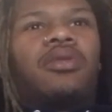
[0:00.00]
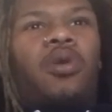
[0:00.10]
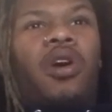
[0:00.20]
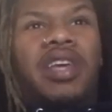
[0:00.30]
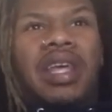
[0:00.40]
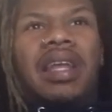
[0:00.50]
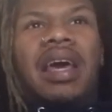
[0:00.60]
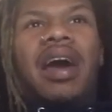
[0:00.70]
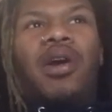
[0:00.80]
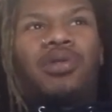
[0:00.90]
Work it
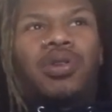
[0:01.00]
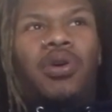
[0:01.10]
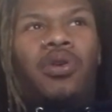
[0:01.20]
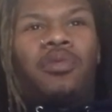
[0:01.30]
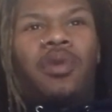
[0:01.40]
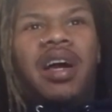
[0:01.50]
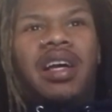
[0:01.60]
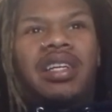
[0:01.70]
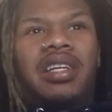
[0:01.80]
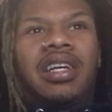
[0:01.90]
out? Oh
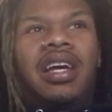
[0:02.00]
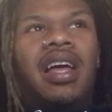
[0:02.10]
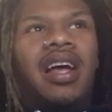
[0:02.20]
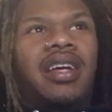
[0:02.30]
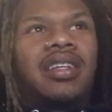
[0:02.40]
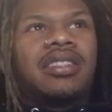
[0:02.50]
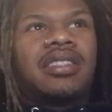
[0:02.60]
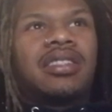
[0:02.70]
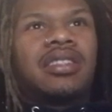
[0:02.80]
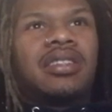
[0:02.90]
my gosh.
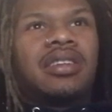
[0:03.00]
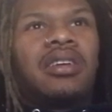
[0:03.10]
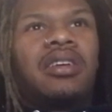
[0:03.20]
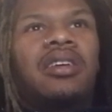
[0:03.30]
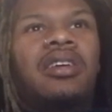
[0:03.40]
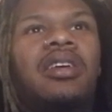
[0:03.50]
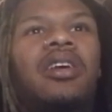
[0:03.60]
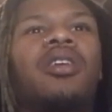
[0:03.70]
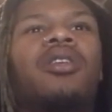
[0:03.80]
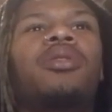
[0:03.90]

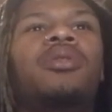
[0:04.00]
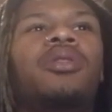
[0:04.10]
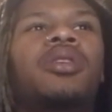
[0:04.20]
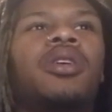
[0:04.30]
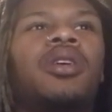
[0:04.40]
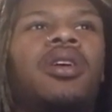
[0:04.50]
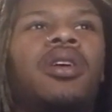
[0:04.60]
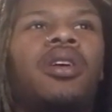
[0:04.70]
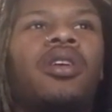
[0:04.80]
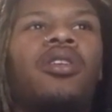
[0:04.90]
Oh.
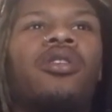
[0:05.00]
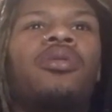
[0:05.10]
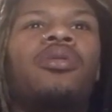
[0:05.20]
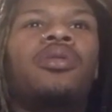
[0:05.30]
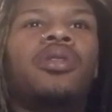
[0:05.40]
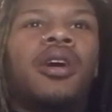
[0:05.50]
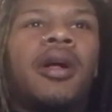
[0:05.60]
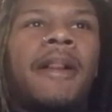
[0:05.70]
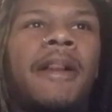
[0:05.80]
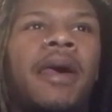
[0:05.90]
Oh.
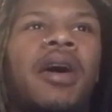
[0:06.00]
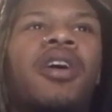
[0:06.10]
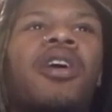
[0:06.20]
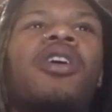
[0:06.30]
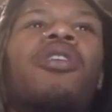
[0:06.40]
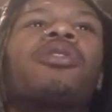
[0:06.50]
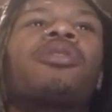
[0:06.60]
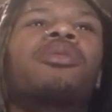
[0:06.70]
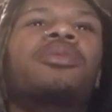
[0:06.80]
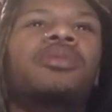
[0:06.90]

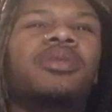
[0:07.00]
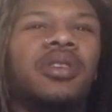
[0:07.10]
Oh.